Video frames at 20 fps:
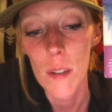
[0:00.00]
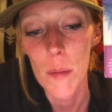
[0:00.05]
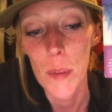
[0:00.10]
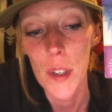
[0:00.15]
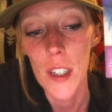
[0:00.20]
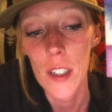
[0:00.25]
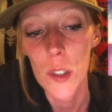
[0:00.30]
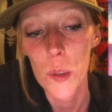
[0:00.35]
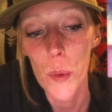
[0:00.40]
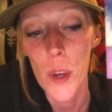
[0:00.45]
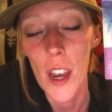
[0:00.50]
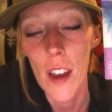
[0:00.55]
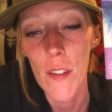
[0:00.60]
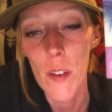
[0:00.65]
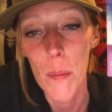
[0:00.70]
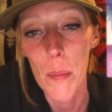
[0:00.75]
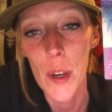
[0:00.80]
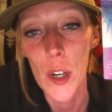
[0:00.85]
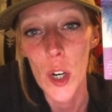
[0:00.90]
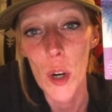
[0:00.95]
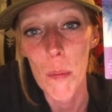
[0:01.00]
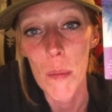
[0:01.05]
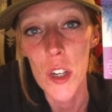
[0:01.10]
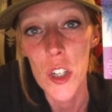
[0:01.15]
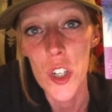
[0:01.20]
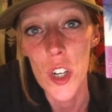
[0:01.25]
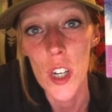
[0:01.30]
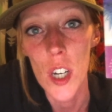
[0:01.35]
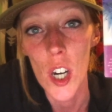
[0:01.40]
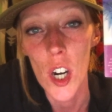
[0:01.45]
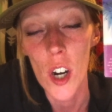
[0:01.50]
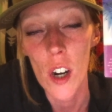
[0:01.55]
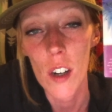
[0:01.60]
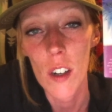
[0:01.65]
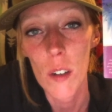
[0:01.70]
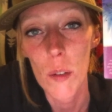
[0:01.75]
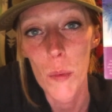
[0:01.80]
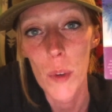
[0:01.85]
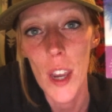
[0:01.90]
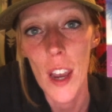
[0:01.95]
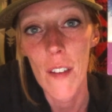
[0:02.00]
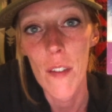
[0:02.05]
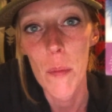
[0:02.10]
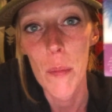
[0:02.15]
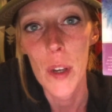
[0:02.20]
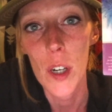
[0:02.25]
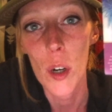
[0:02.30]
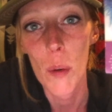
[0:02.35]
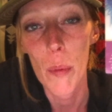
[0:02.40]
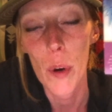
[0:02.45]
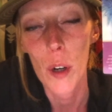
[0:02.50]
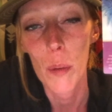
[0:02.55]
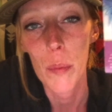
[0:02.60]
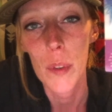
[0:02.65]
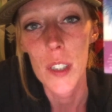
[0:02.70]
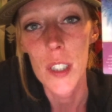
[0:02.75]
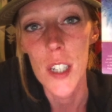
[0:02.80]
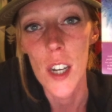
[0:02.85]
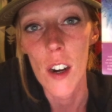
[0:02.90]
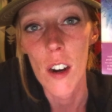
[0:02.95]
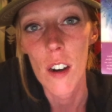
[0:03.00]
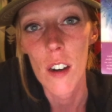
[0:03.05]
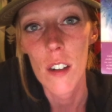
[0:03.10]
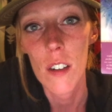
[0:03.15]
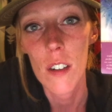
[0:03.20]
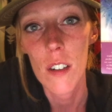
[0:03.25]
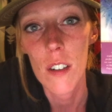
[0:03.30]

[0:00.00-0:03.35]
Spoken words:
because we have a bigger mission here. We have a bigger purpose here.